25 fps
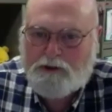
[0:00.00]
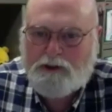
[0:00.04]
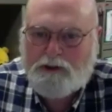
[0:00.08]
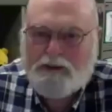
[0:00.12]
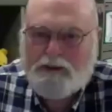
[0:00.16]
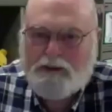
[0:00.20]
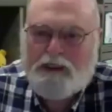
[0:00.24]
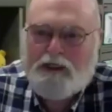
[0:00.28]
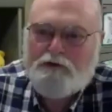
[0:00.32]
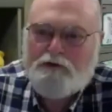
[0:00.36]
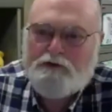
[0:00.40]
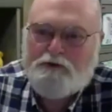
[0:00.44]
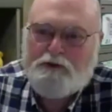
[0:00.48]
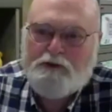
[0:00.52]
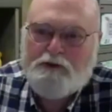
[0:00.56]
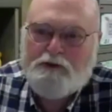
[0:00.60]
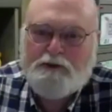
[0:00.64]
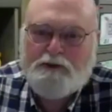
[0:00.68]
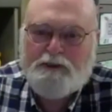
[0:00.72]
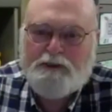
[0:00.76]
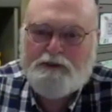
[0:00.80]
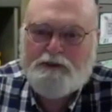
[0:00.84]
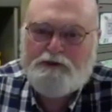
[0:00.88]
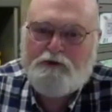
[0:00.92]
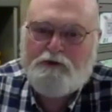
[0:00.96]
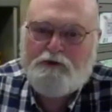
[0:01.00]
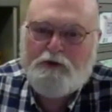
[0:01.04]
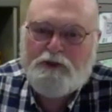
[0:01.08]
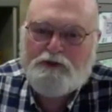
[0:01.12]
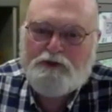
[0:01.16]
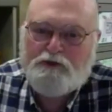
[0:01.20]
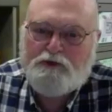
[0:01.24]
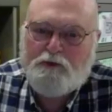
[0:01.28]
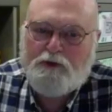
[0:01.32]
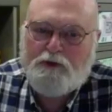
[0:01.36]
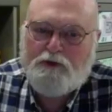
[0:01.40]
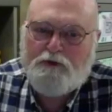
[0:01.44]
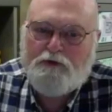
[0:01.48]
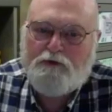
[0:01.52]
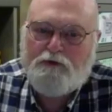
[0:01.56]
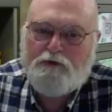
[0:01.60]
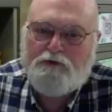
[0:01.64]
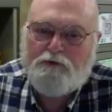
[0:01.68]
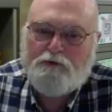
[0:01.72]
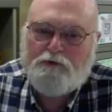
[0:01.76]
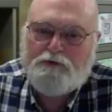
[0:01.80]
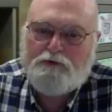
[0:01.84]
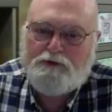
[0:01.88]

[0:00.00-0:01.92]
It allows you to teach grades one through